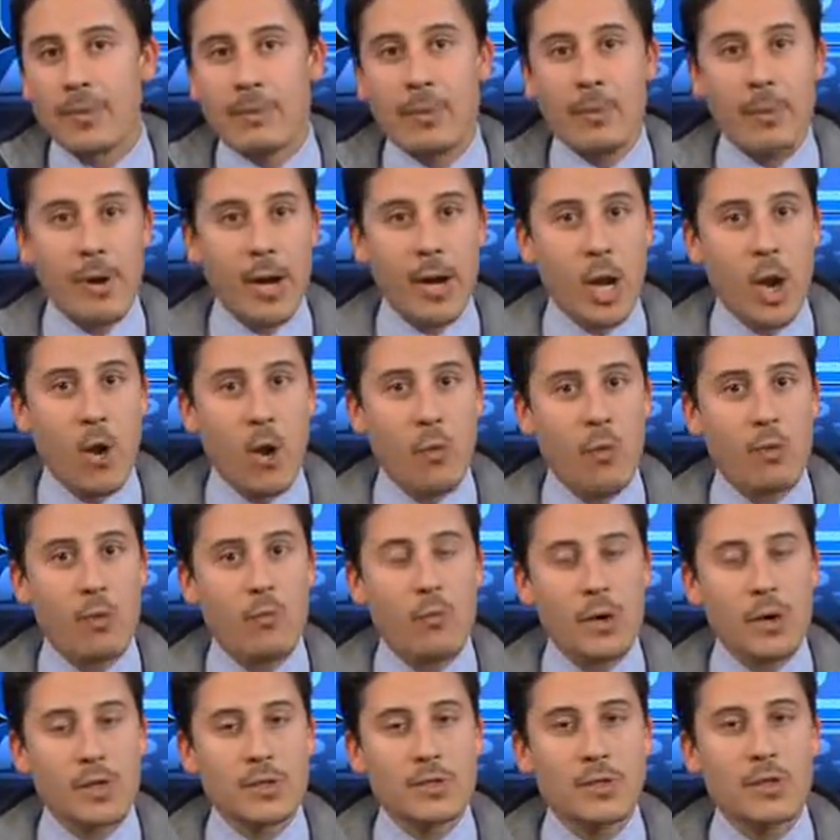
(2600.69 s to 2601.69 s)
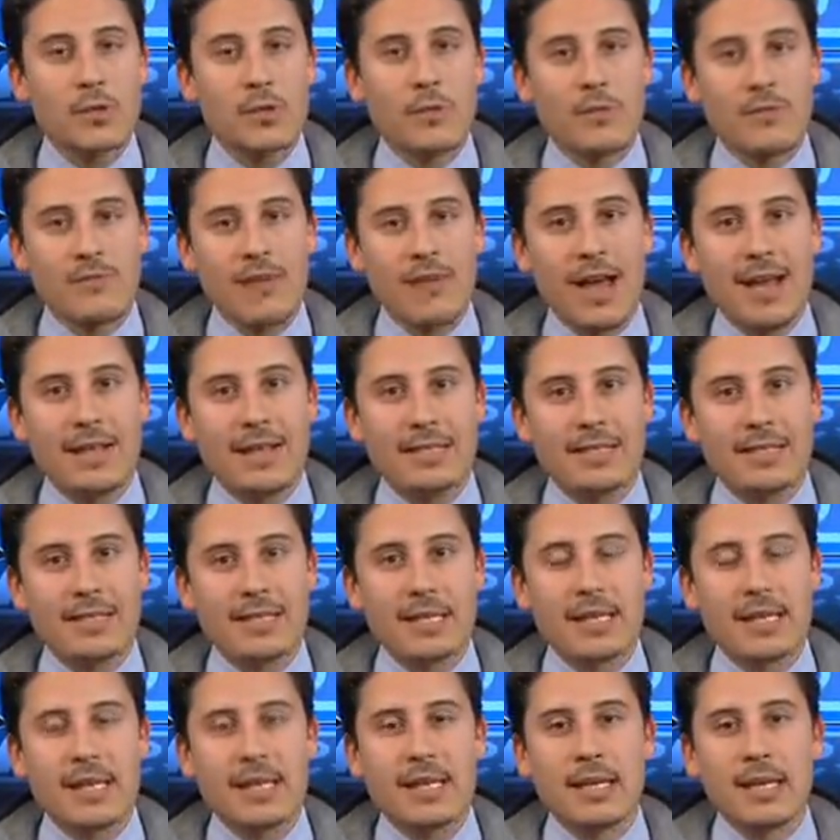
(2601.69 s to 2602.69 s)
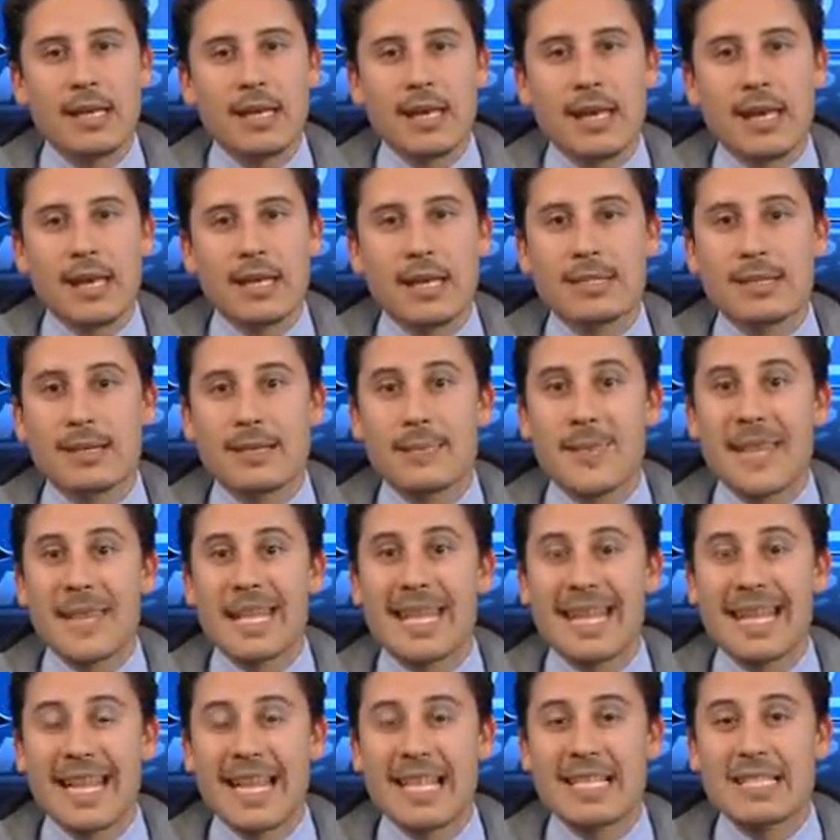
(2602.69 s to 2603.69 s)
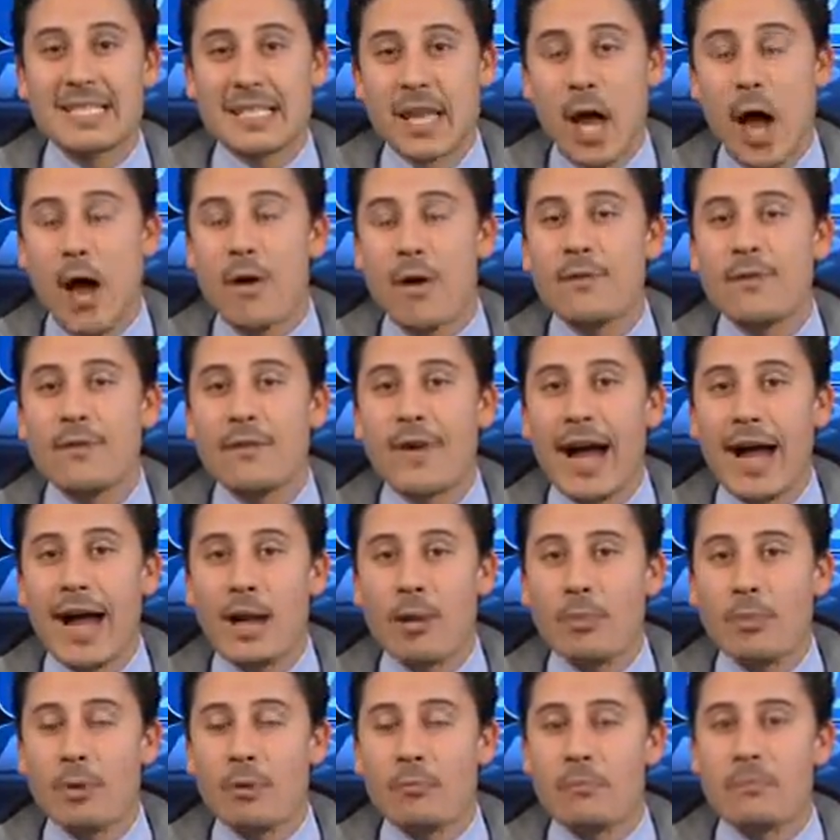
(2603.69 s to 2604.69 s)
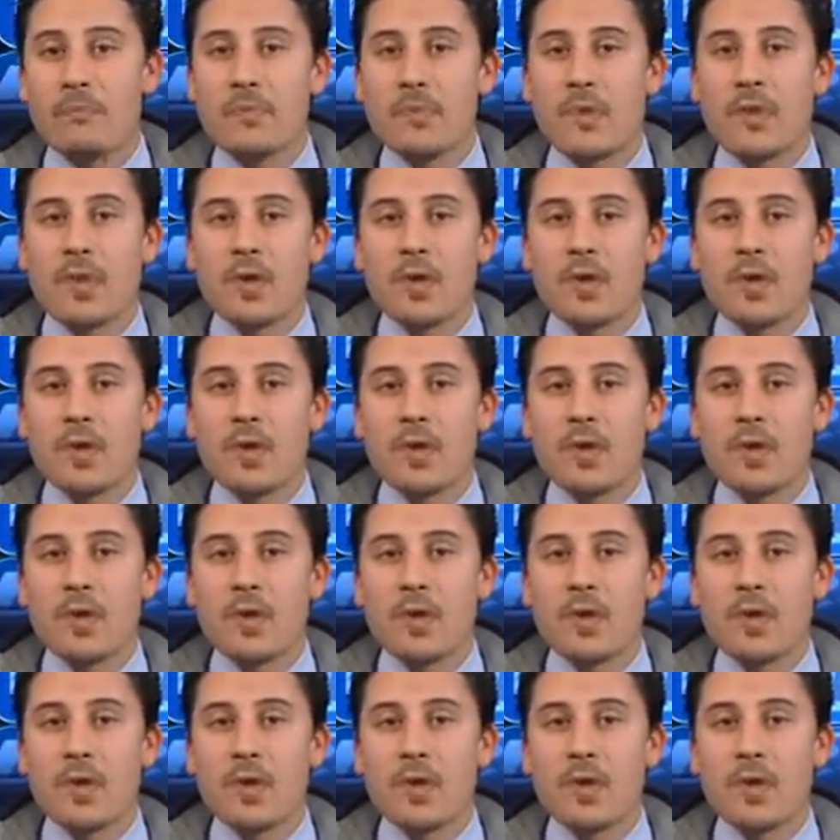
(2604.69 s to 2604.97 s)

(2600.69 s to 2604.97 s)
Remember, no one wants to invest in something that is not viable.